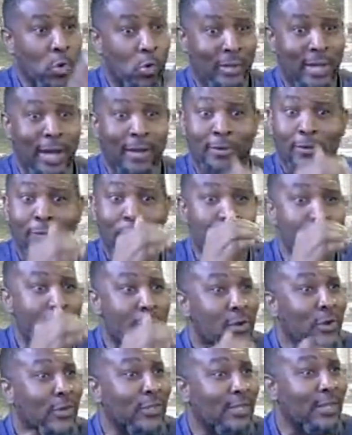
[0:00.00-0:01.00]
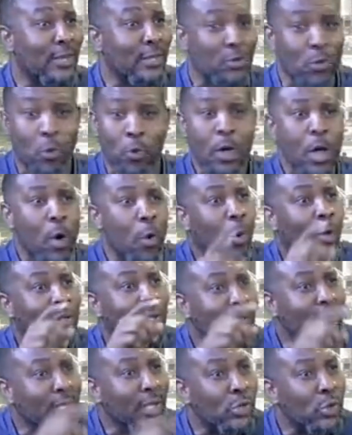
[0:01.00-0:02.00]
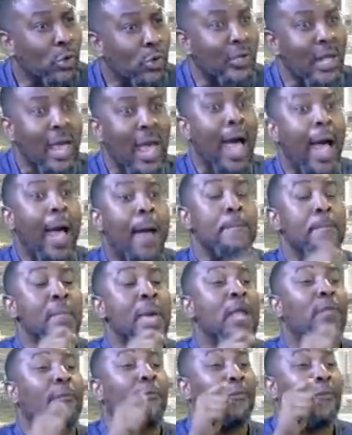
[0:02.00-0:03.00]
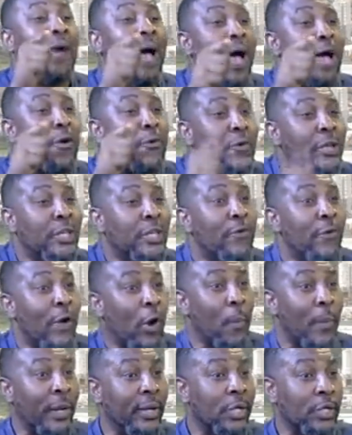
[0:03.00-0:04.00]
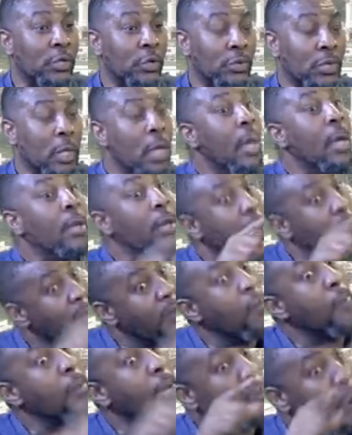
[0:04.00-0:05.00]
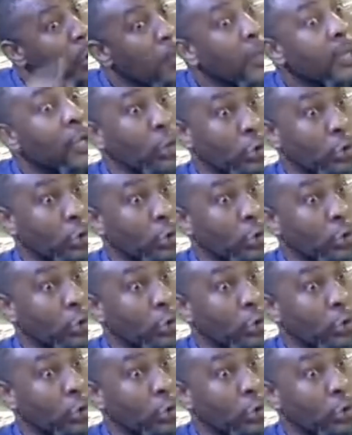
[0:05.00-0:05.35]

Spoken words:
at various things. Oh, what are the issues, and made far-reaching recommendations. They even made recommendations